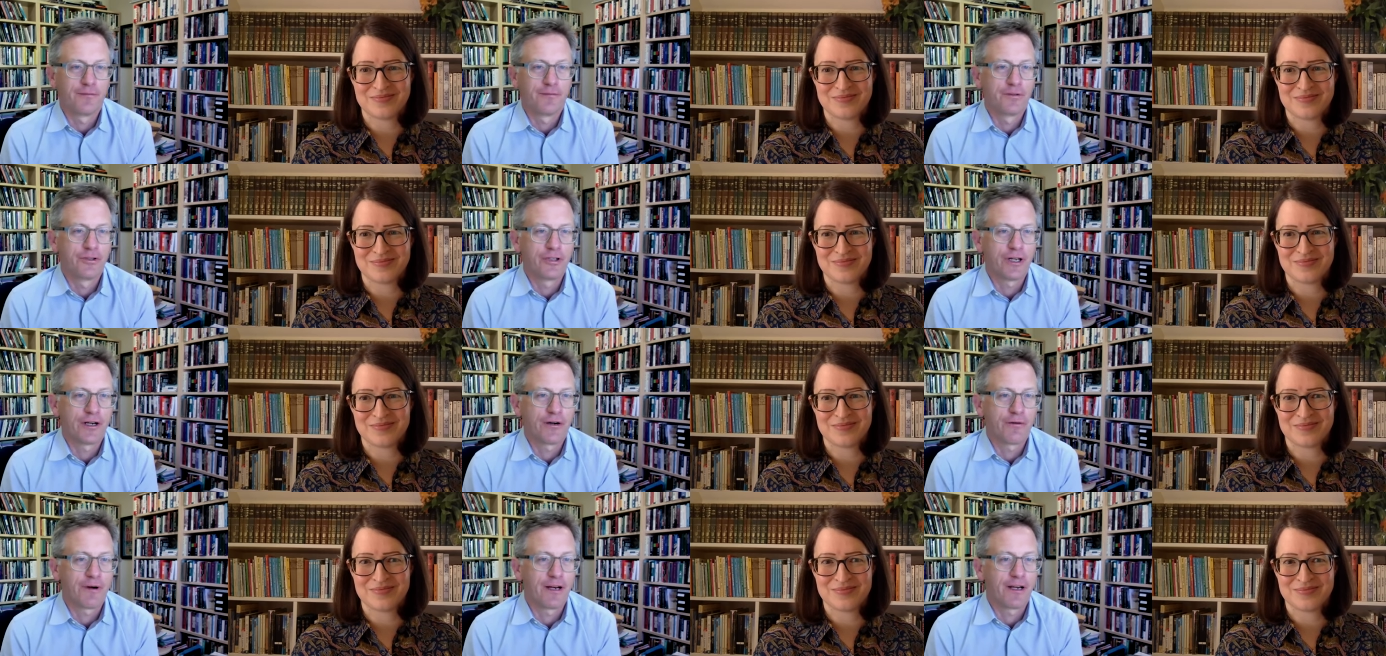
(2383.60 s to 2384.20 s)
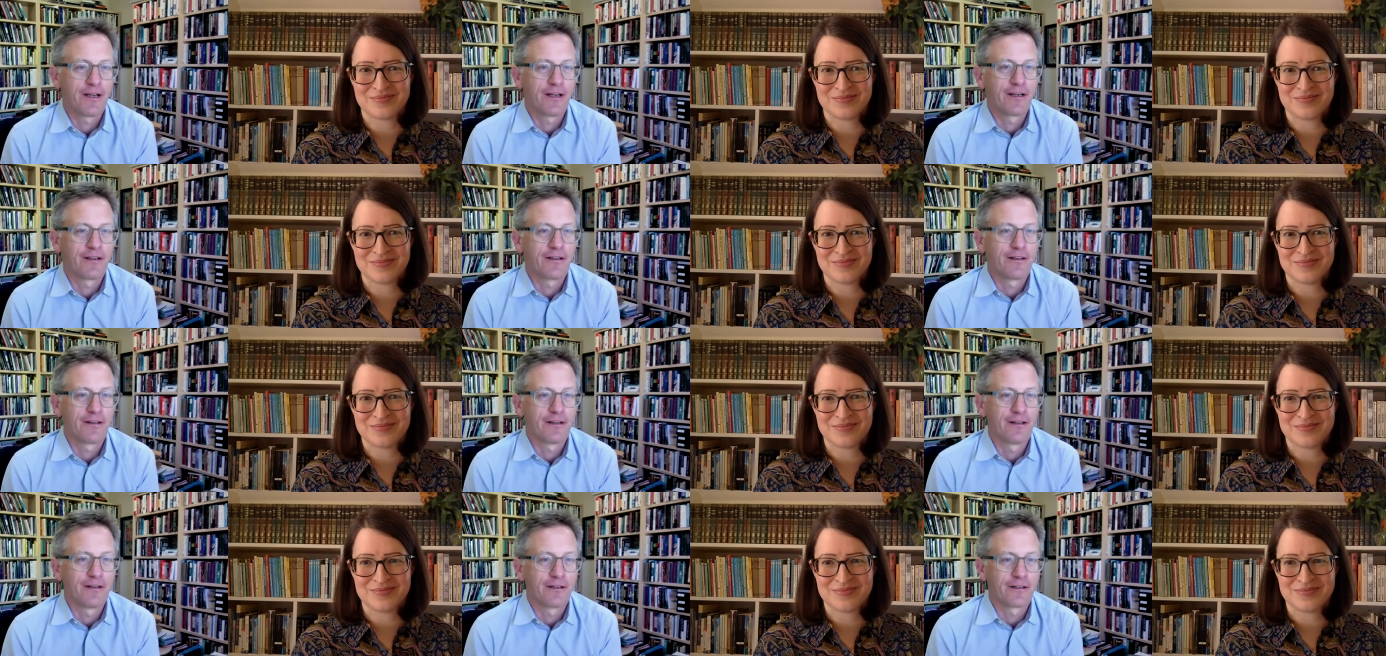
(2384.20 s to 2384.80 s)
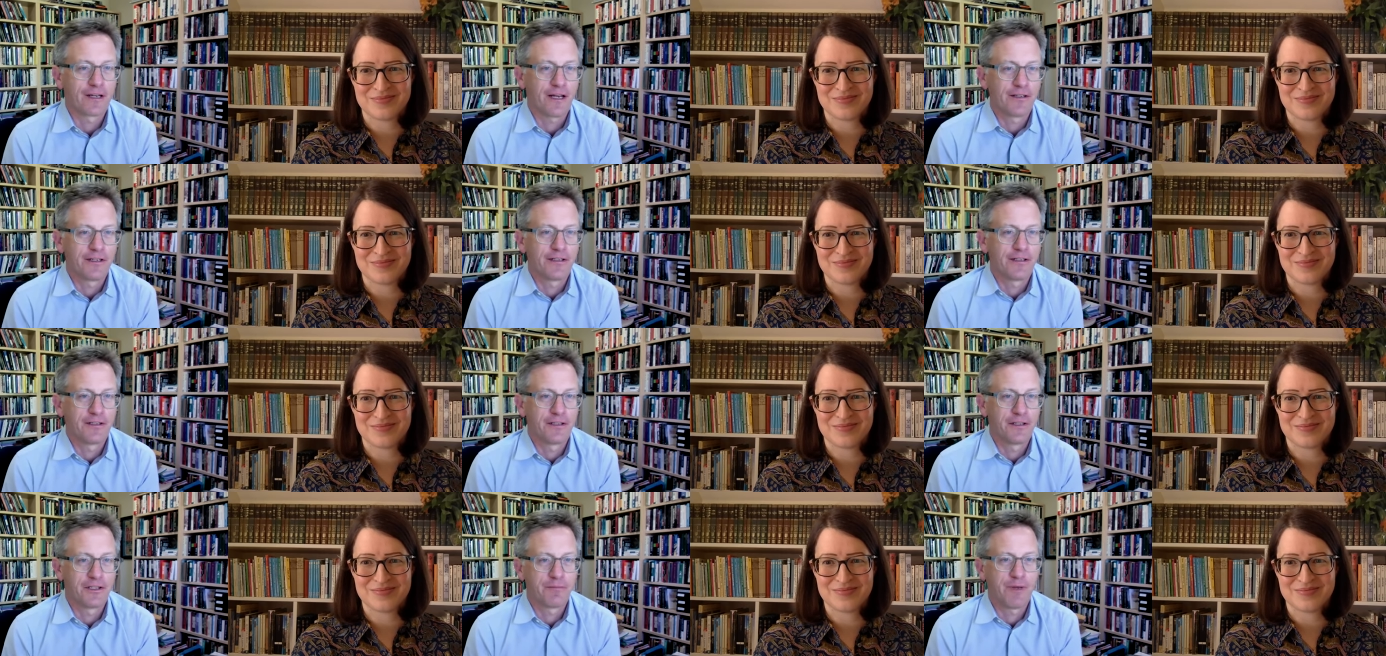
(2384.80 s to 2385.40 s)
Speaker 1: generating the
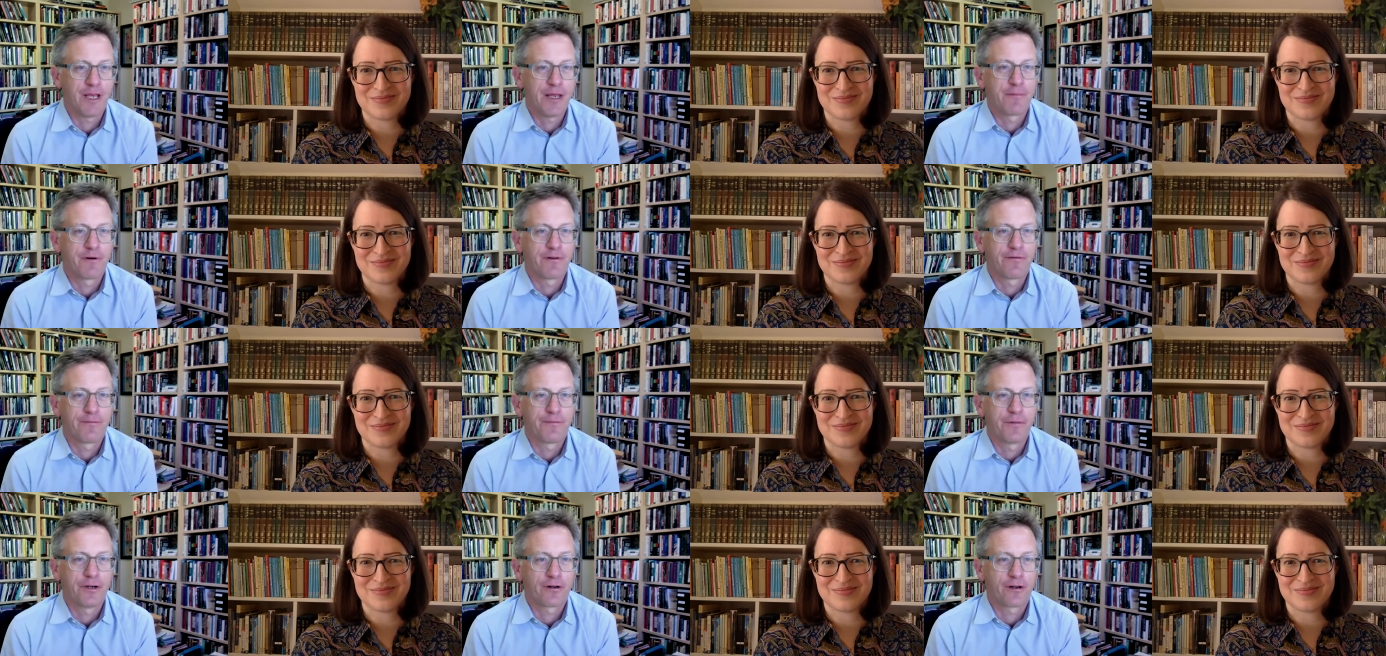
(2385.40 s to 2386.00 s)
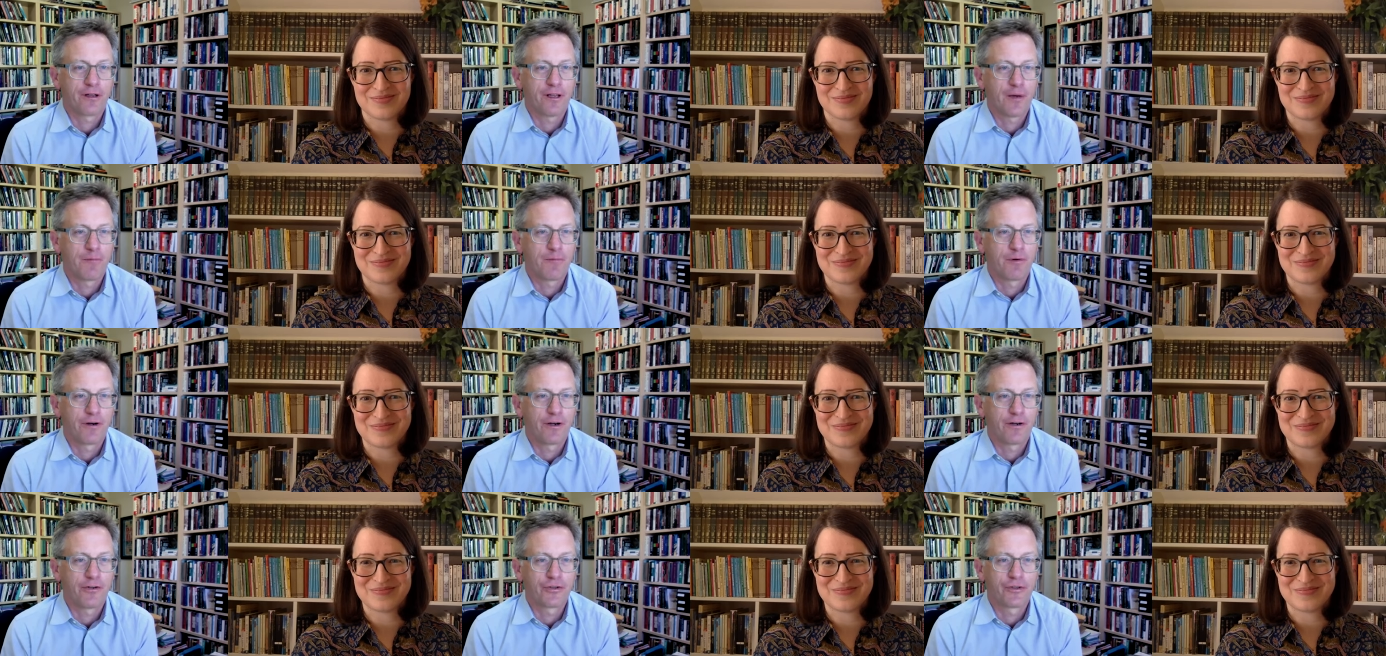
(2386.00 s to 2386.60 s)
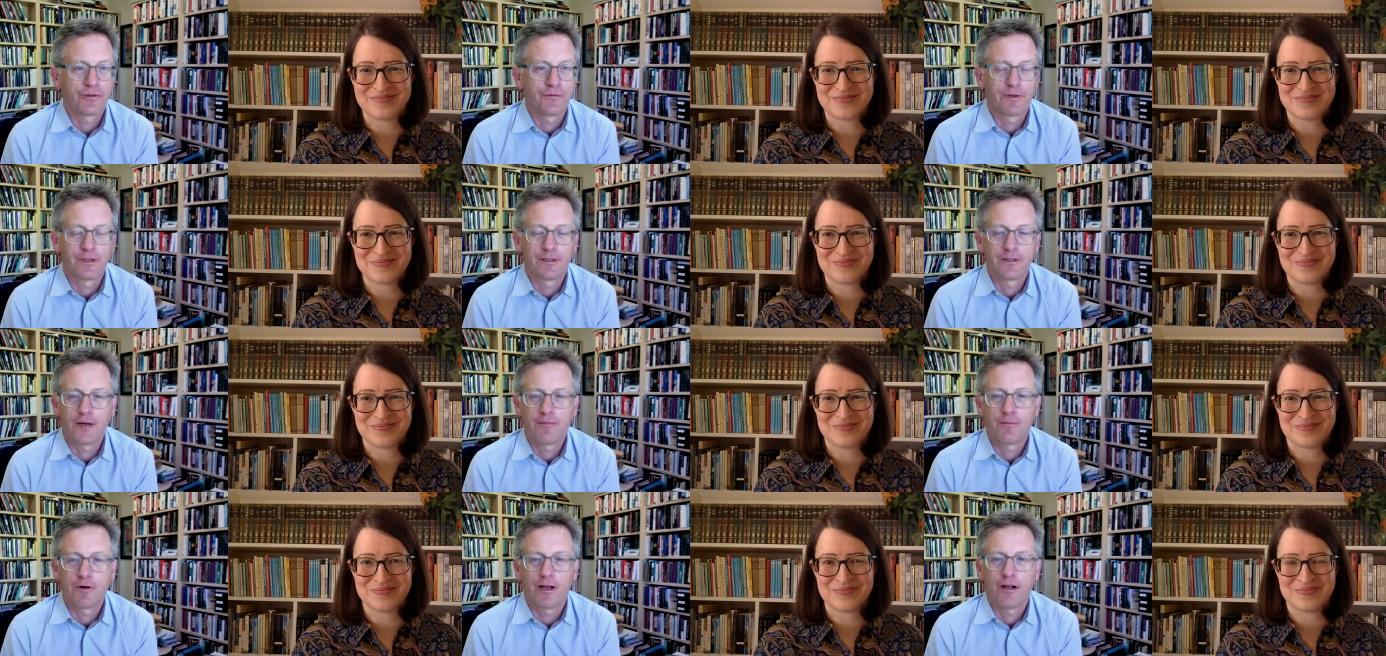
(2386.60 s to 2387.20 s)
content of this paper from your collaboration with
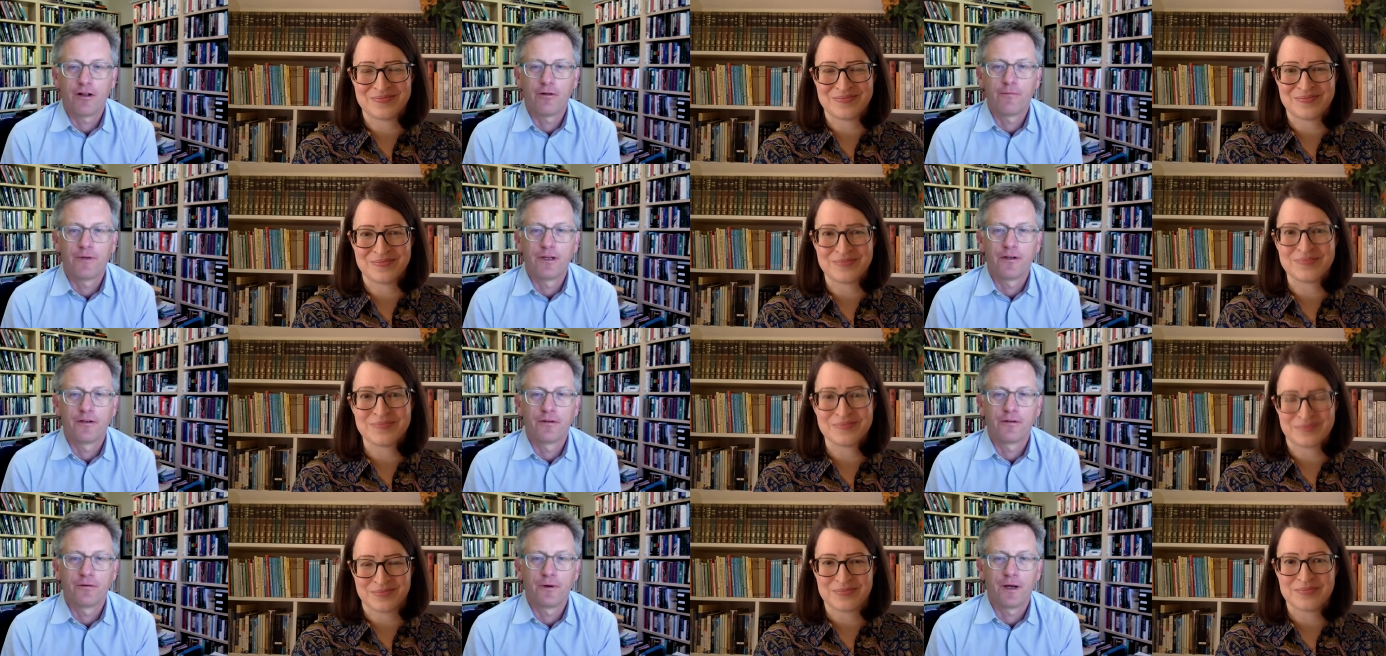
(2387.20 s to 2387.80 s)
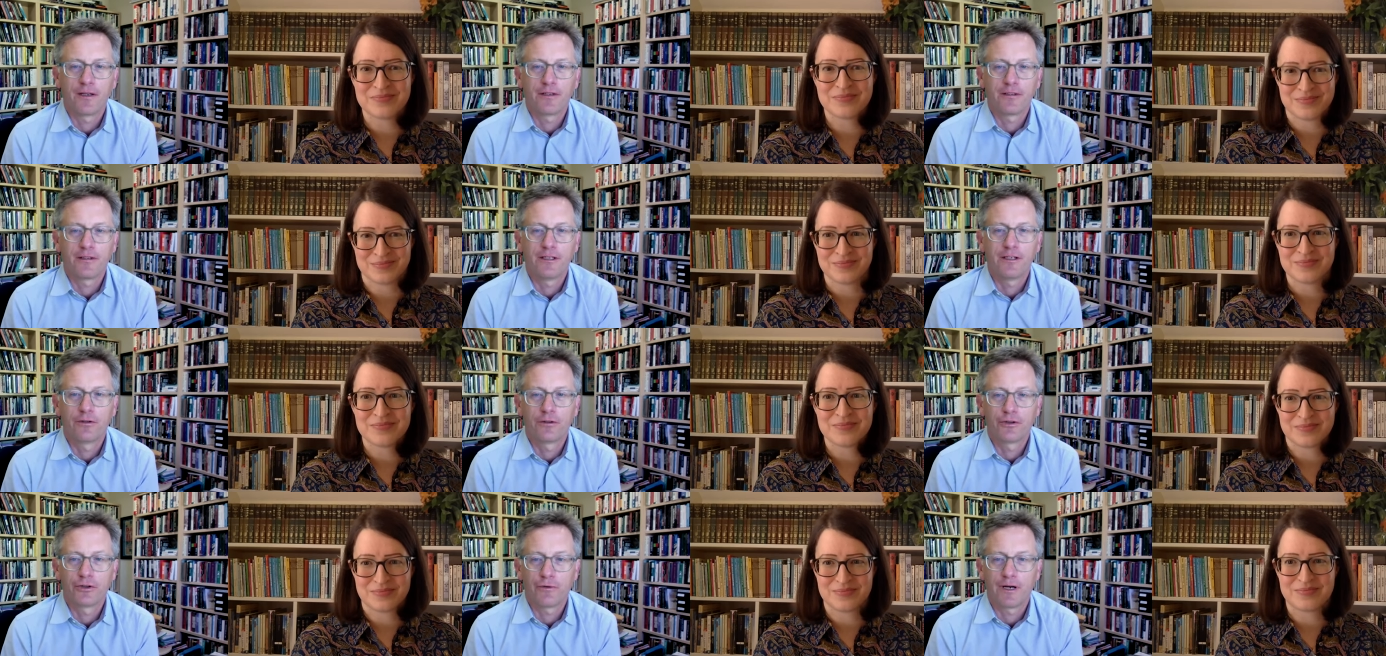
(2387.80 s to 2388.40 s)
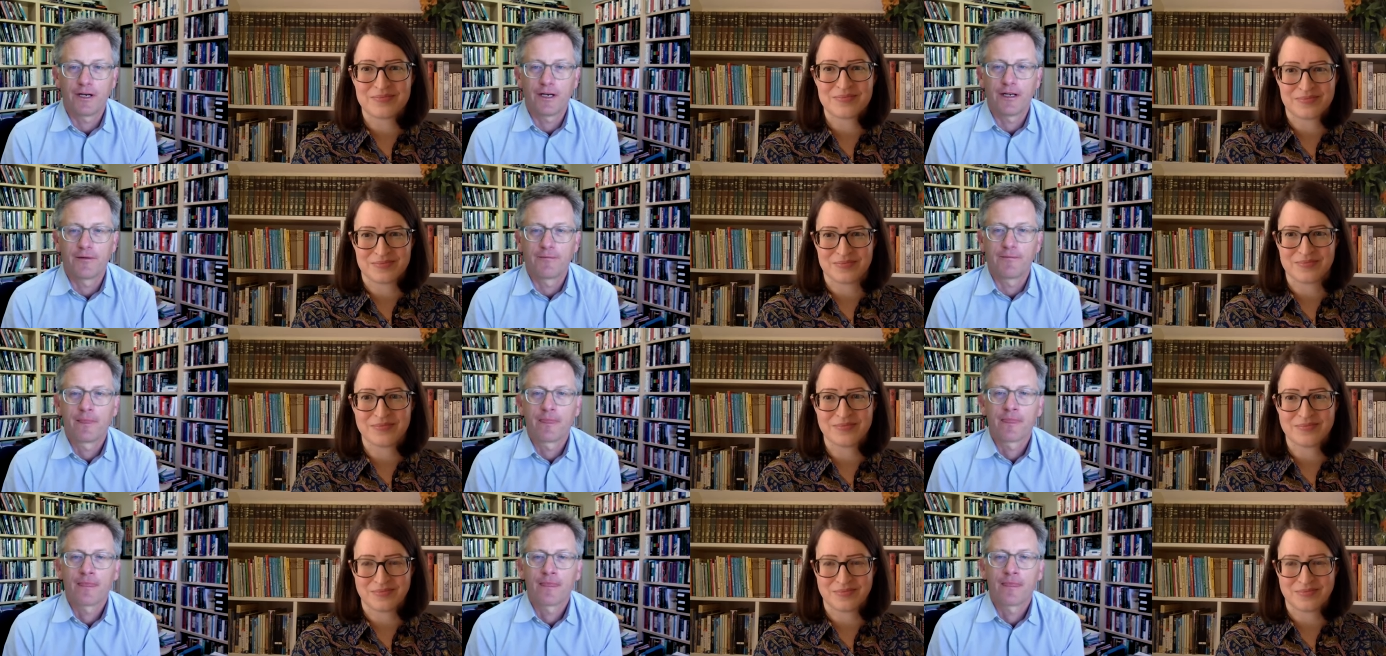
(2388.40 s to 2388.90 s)
Deborah Hellman, who has legal training.